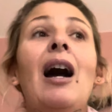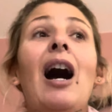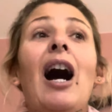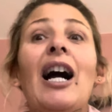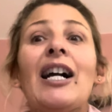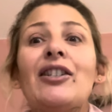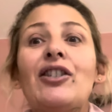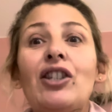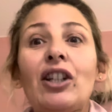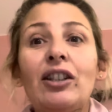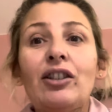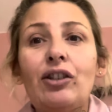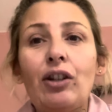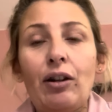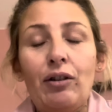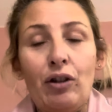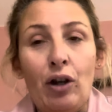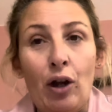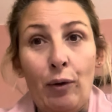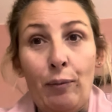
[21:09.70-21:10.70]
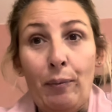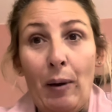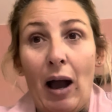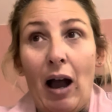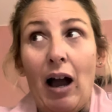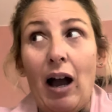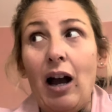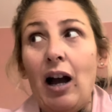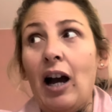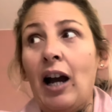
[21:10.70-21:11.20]
I just don't know. But
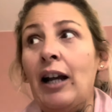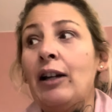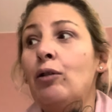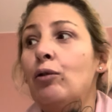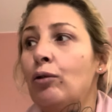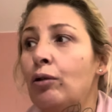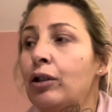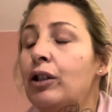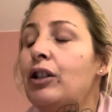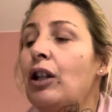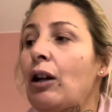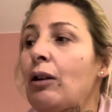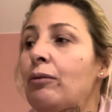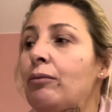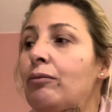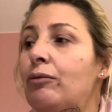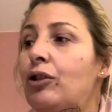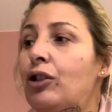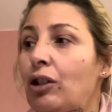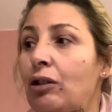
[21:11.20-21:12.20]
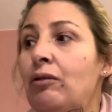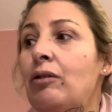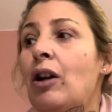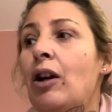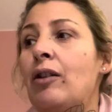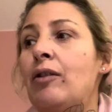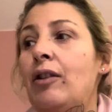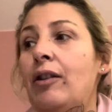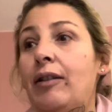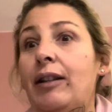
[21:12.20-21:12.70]
I also do
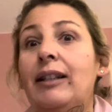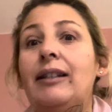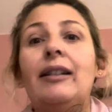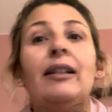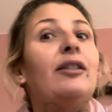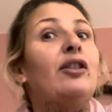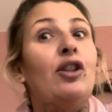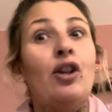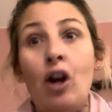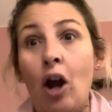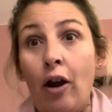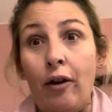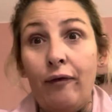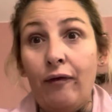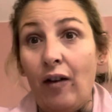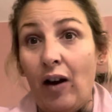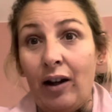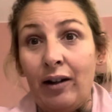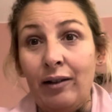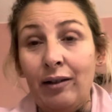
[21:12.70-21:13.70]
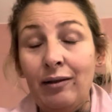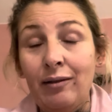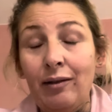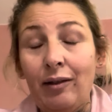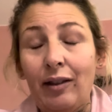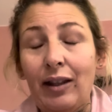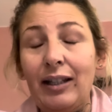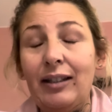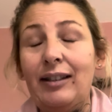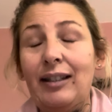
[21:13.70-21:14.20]
know that this is no fun.
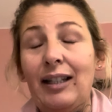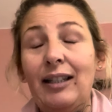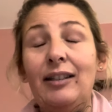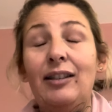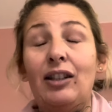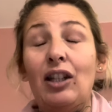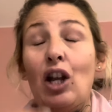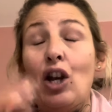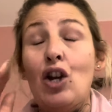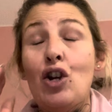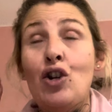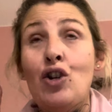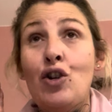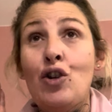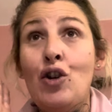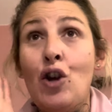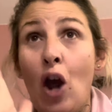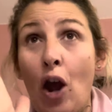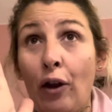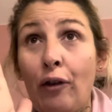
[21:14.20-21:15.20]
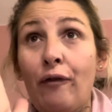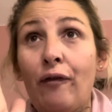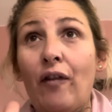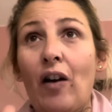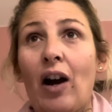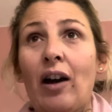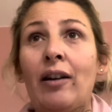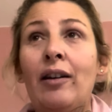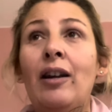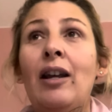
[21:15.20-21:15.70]
This is no
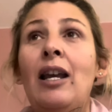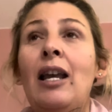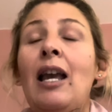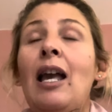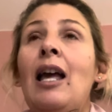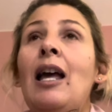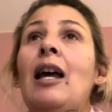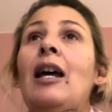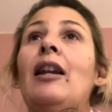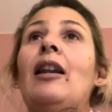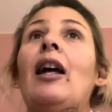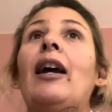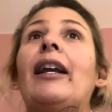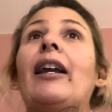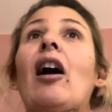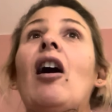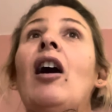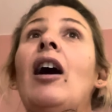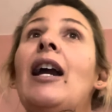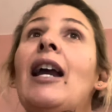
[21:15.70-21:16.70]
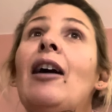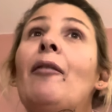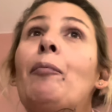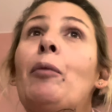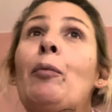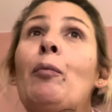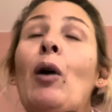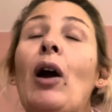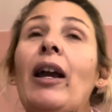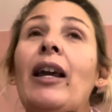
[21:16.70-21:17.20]
fun. Like, I have
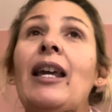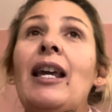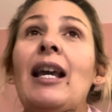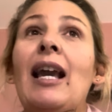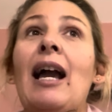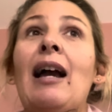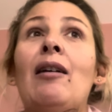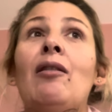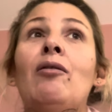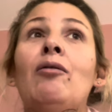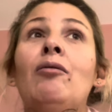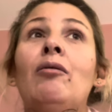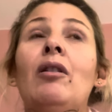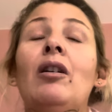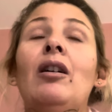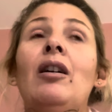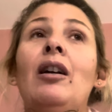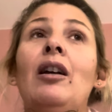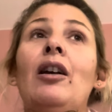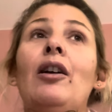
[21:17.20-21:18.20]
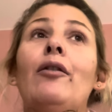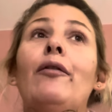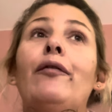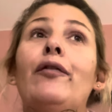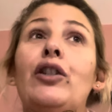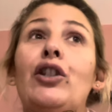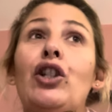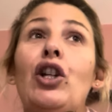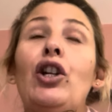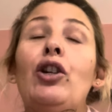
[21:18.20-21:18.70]
been working out for
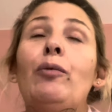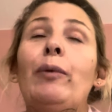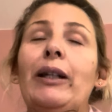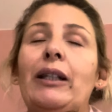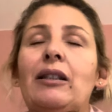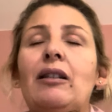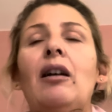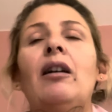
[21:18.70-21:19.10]
2 weeks.